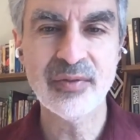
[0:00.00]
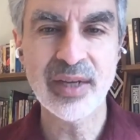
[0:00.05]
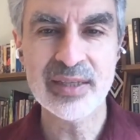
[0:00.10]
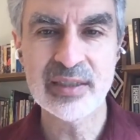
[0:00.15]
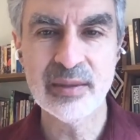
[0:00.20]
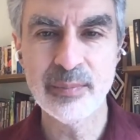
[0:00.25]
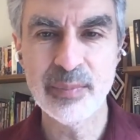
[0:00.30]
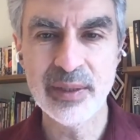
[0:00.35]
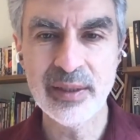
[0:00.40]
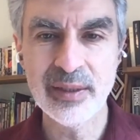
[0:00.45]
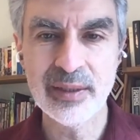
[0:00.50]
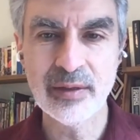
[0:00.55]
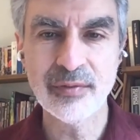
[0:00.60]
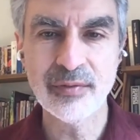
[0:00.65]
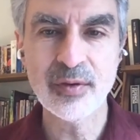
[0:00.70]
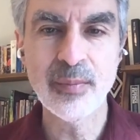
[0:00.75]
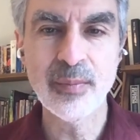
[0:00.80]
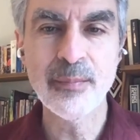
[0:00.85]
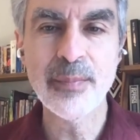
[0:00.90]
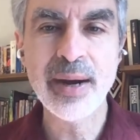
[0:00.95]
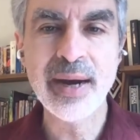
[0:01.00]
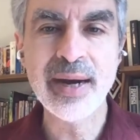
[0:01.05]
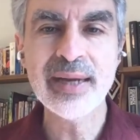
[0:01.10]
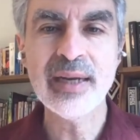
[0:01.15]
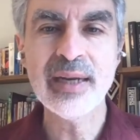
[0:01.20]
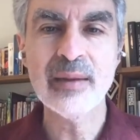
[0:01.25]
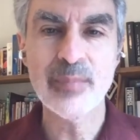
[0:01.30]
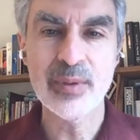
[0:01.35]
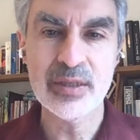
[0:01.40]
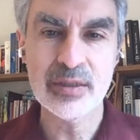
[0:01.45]
flexibility of
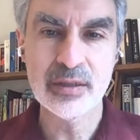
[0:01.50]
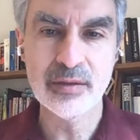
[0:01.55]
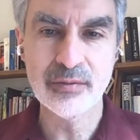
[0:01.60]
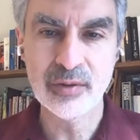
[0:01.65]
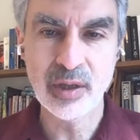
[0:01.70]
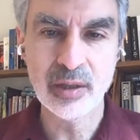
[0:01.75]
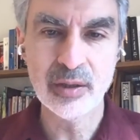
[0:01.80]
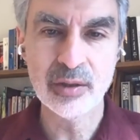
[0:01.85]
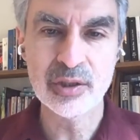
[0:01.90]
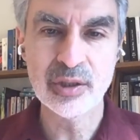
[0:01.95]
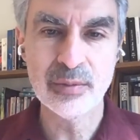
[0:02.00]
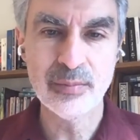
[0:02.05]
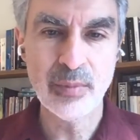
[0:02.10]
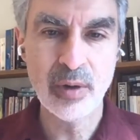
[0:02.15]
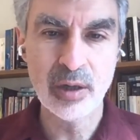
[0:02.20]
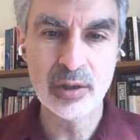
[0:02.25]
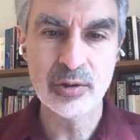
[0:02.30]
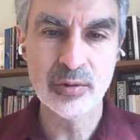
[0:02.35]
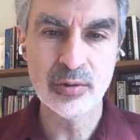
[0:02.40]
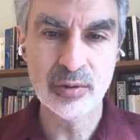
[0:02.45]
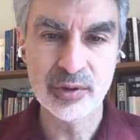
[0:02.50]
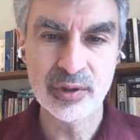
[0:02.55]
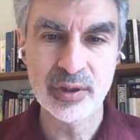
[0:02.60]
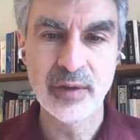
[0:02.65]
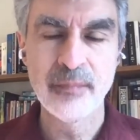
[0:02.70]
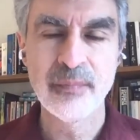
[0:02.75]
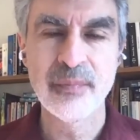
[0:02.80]
combining pieces of knowledge and modules